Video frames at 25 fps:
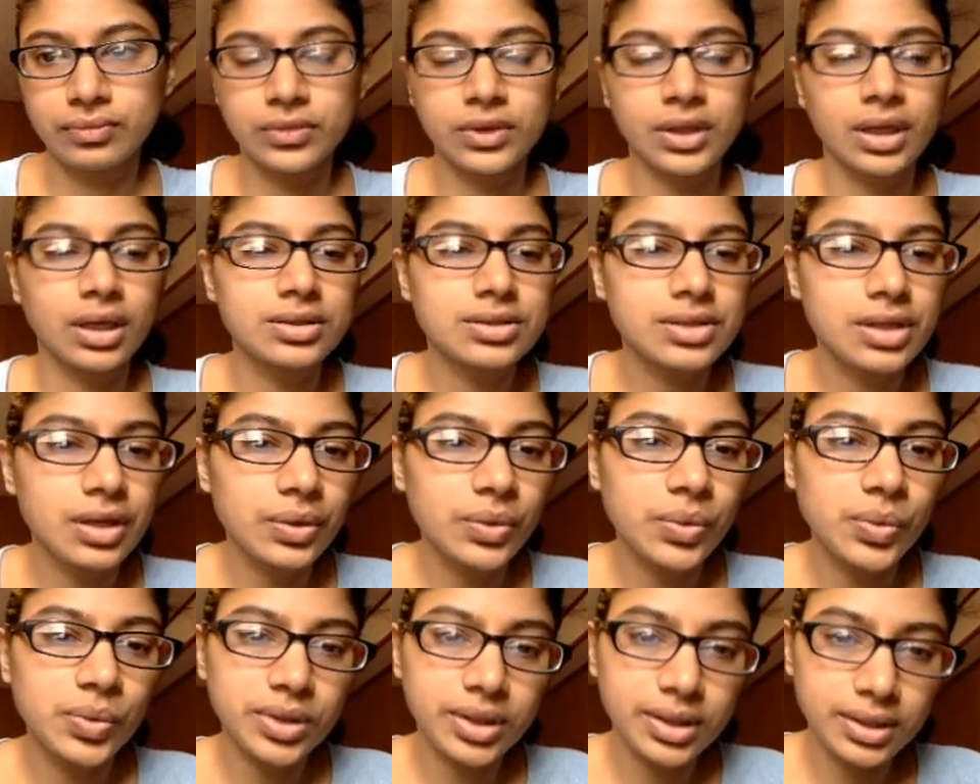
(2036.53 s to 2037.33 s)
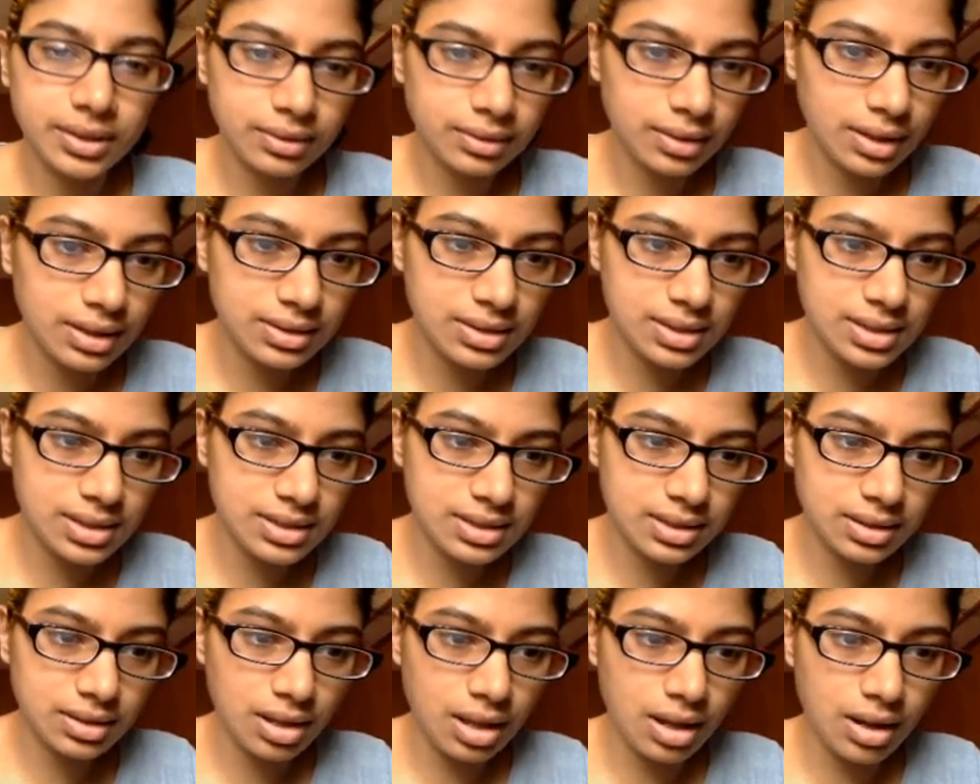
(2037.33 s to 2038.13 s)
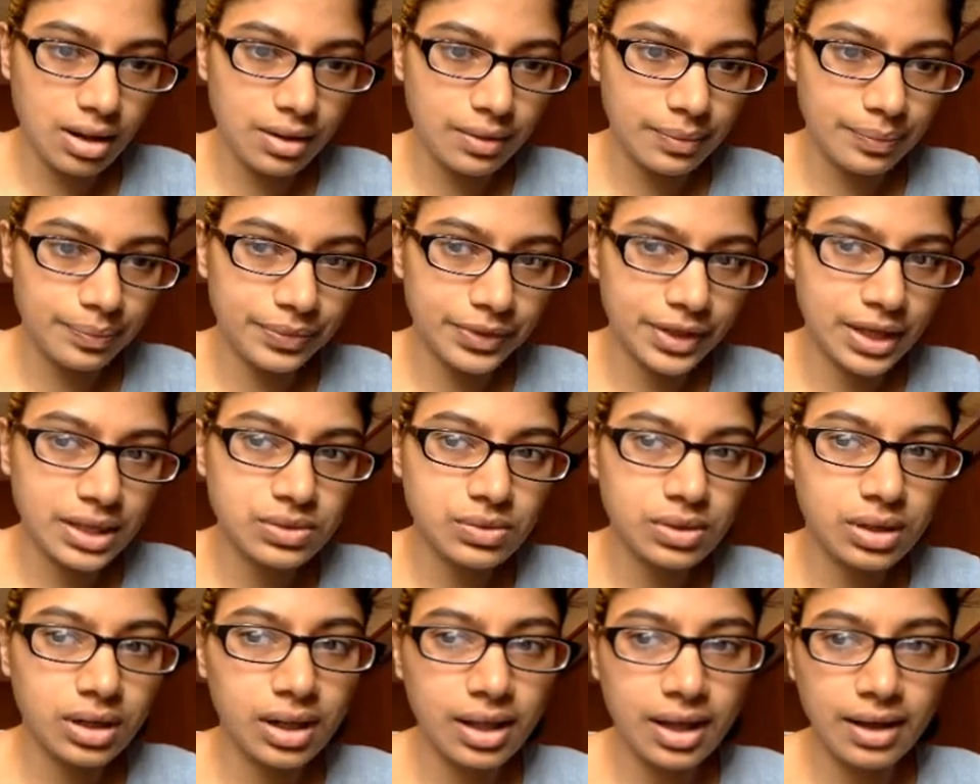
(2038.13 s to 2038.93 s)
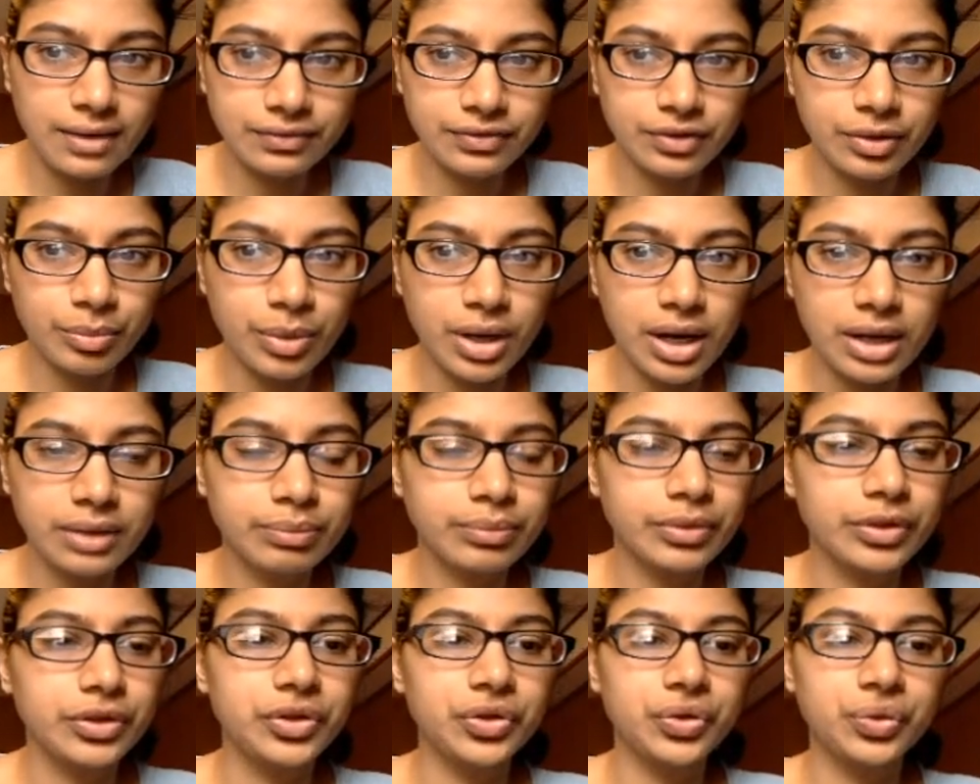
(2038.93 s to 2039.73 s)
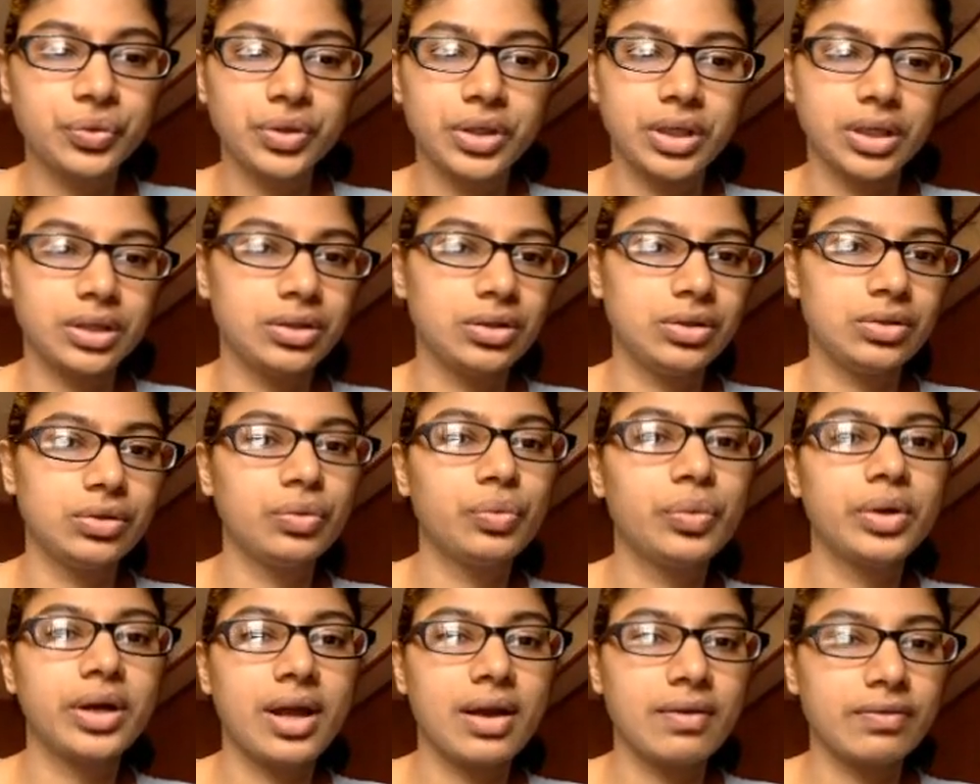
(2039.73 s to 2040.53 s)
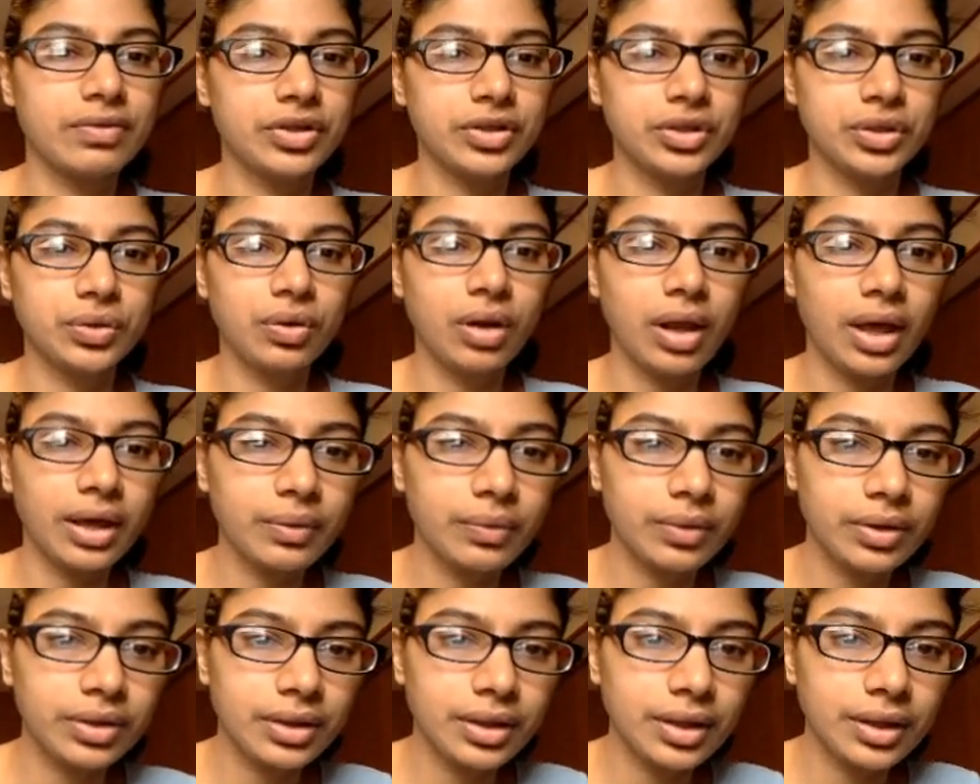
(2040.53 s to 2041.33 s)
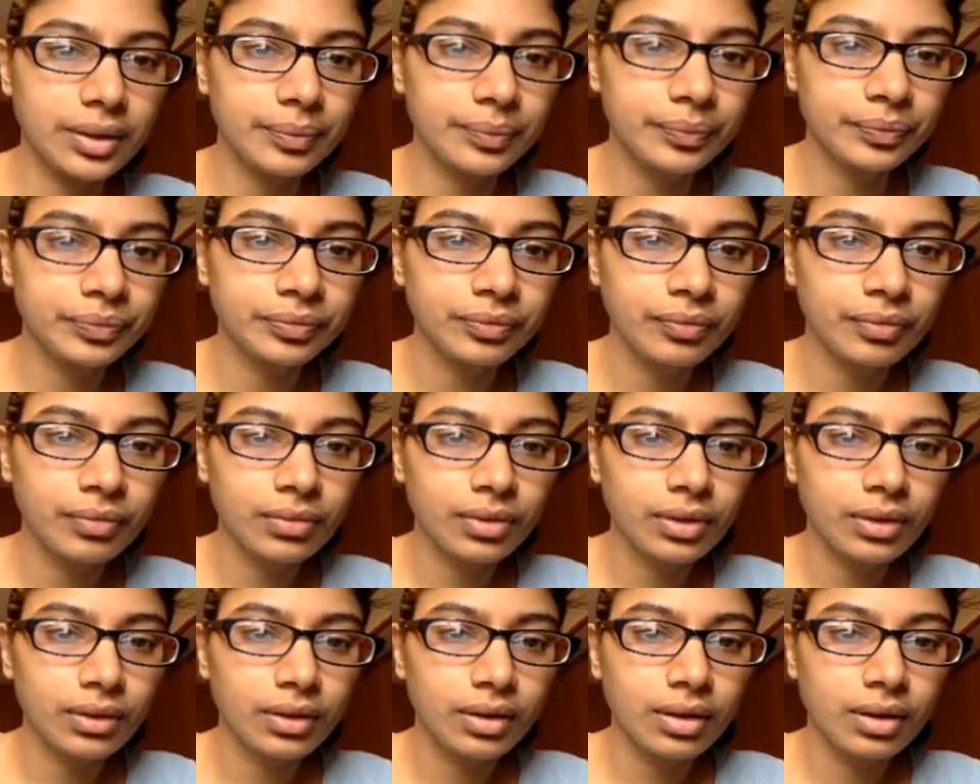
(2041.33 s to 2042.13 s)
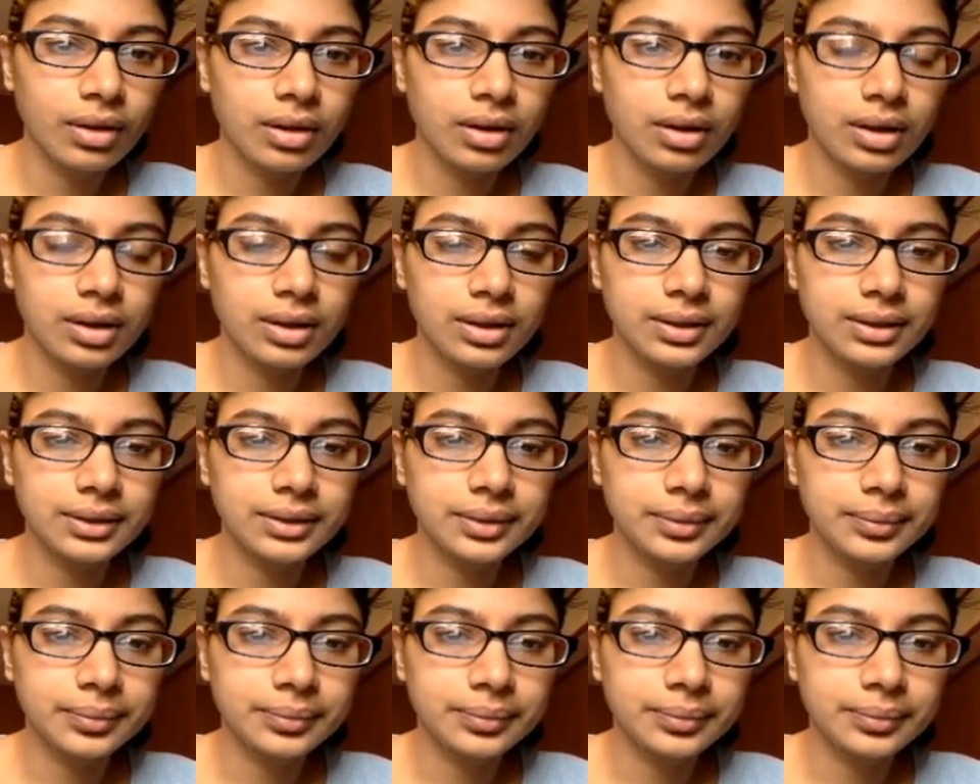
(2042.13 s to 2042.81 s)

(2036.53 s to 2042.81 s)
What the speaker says: So that's what I'll have for mine, but you can do whatever you like with it. Yeah.